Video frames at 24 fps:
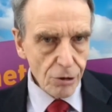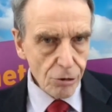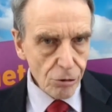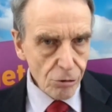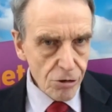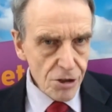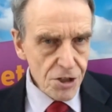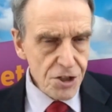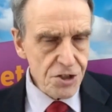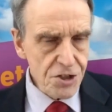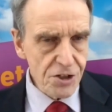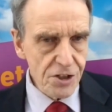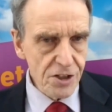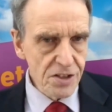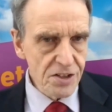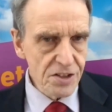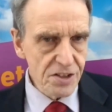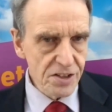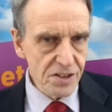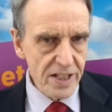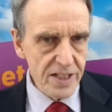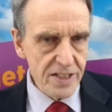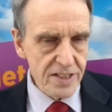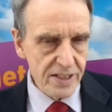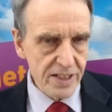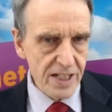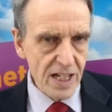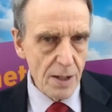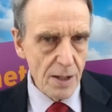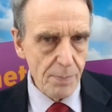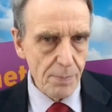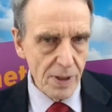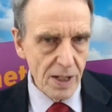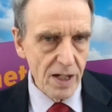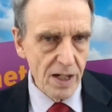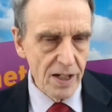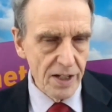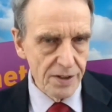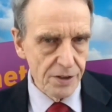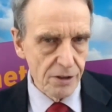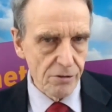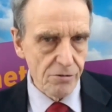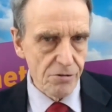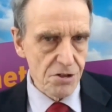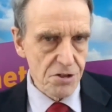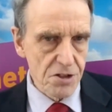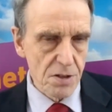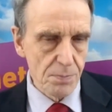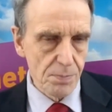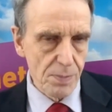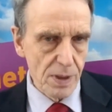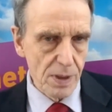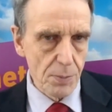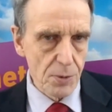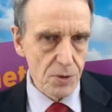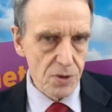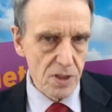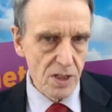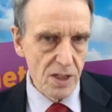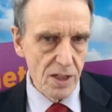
Christians need to get behind the Christian People's